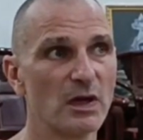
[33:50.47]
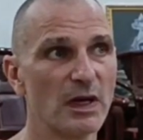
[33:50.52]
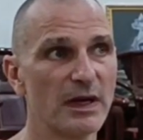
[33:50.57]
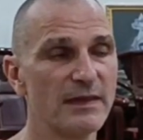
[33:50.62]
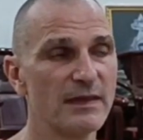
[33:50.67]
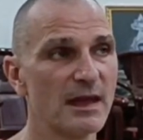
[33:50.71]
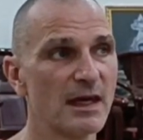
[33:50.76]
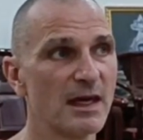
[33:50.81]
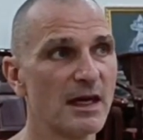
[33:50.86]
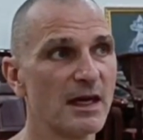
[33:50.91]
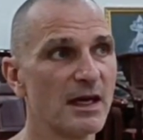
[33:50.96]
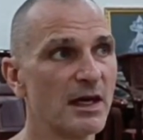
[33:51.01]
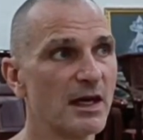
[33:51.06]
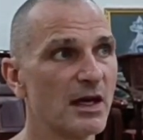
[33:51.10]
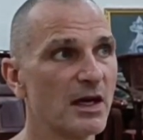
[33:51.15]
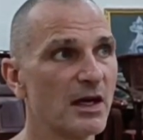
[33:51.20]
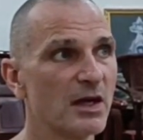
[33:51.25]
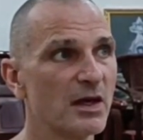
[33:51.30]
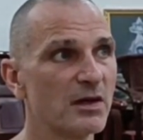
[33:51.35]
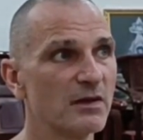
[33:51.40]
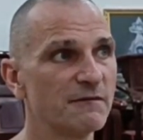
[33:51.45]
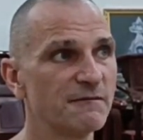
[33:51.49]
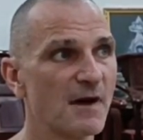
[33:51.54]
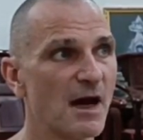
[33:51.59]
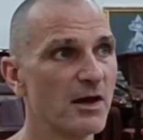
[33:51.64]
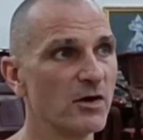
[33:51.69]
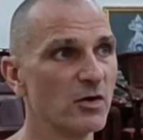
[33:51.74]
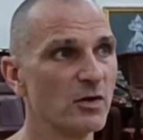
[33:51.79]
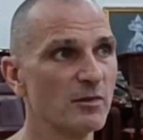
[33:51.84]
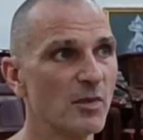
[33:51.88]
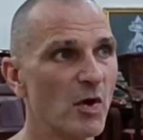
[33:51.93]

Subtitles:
in their final